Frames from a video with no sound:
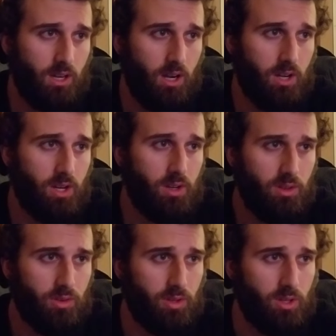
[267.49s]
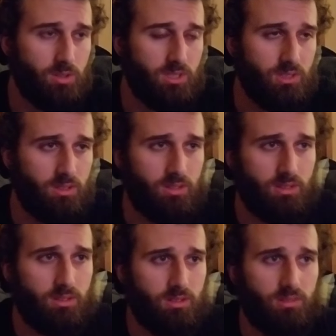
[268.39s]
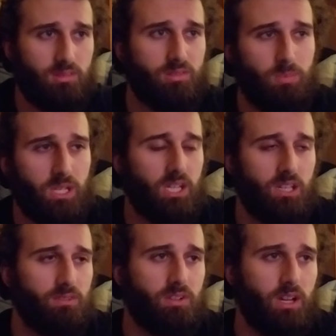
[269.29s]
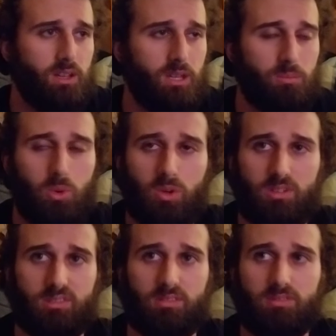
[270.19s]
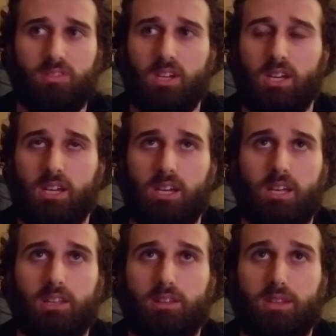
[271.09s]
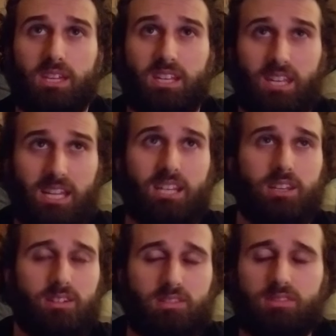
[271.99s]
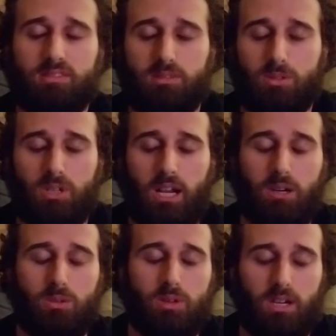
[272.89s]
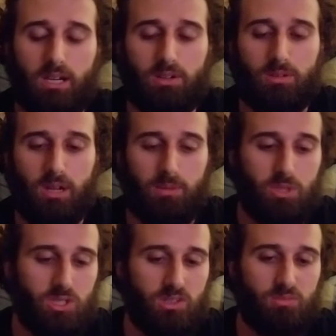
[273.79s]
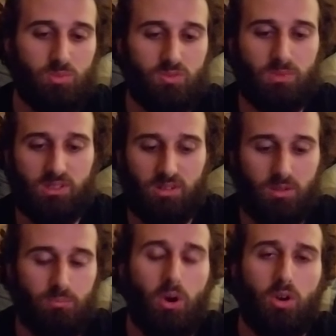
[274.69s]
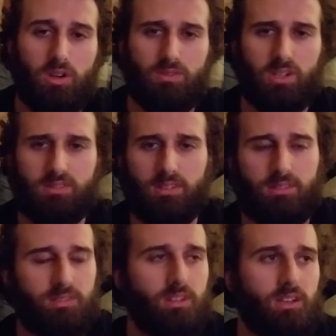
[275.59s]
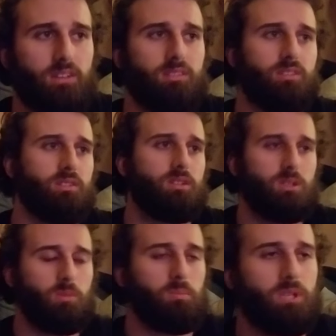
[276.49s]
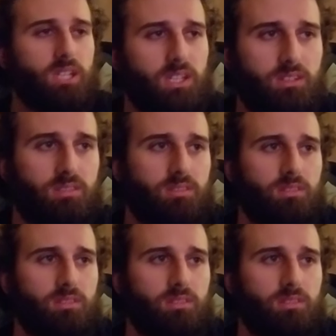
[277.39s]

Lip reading: on another note, in speaking of kind of the importance of and the innateness, or how much these movements are part of us as human beings,